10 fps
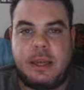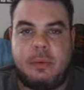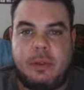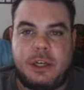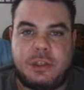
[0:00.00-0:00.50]
I
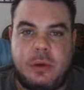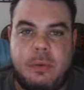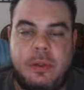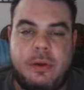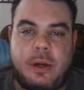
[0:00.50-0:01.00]
really enjoy
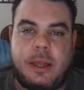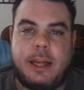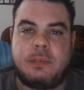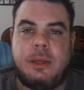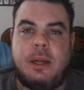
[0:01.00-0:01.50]
with your
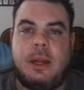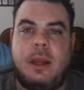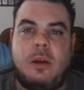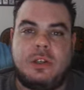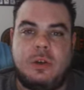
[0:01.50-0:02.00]
engagement. And I
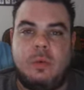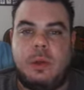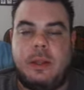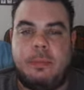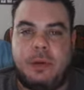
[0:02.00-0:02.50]
also
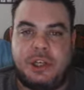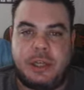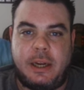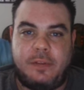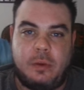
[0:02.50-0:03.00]
really
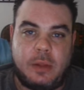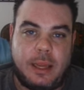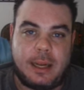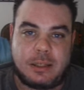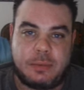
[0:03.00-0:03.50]
appreciate if you
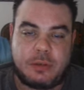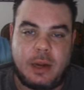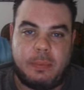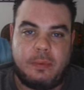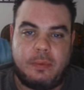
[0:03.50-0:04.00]
like and
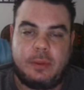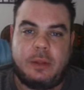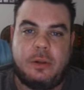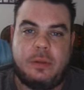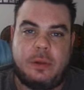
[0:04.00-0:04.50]
subscribe
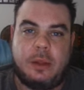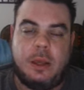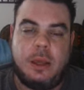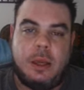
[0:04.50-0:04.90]
to the